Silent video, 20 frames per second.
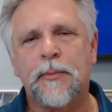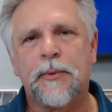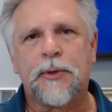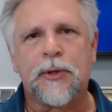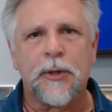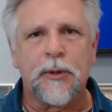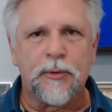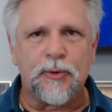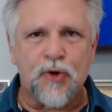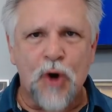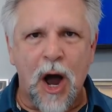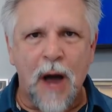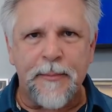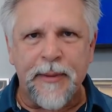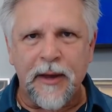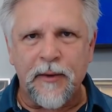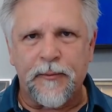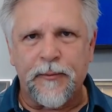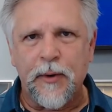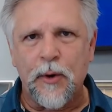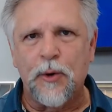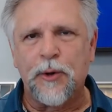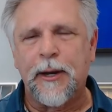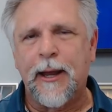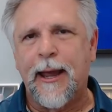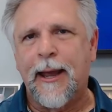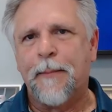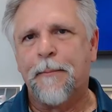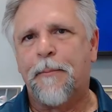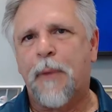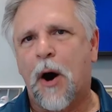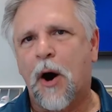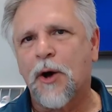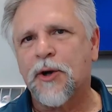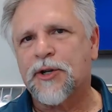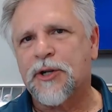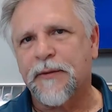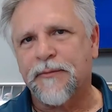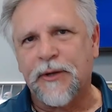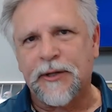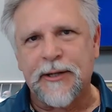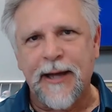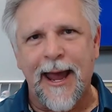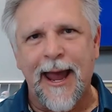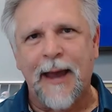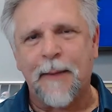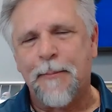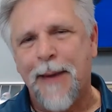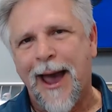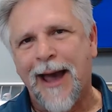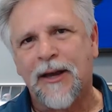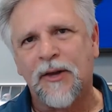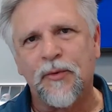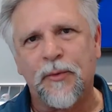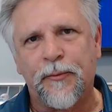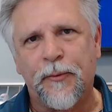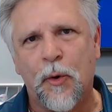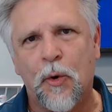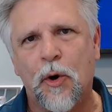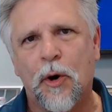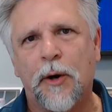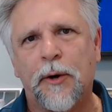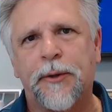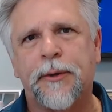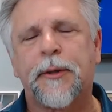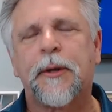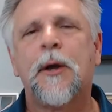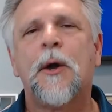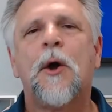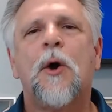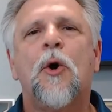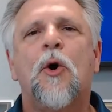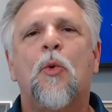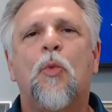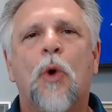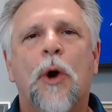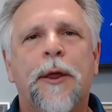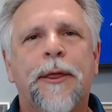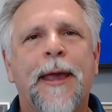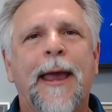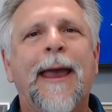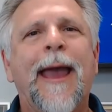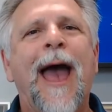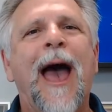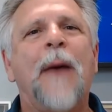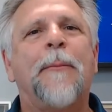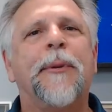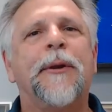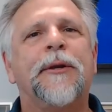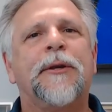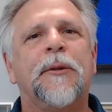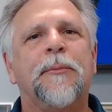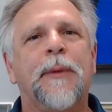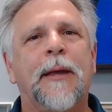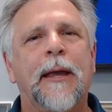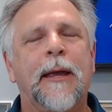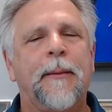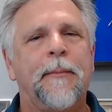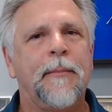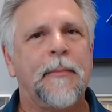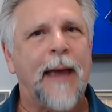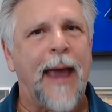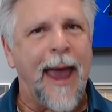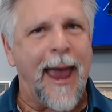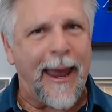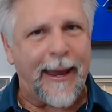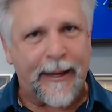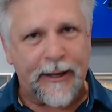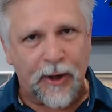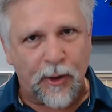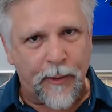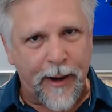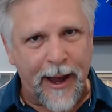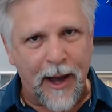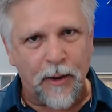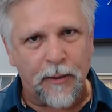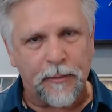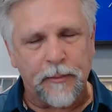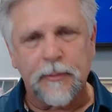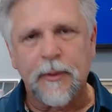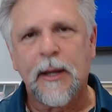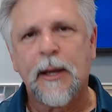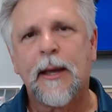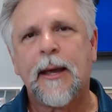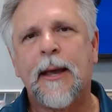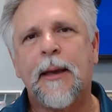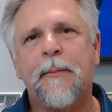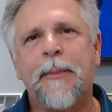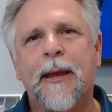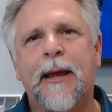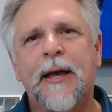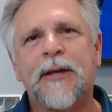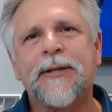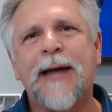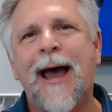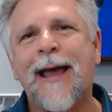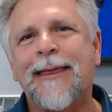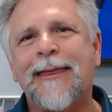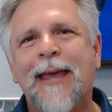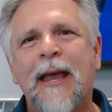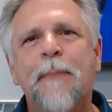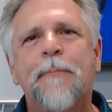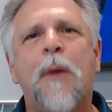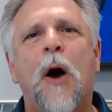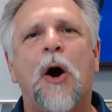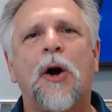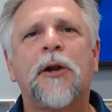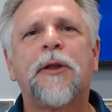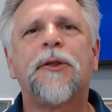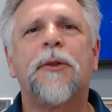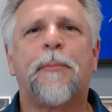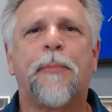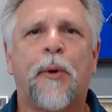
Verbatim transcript: to dropping food in parts of the tank back and forth where they happen to be hanging around, because I think part of the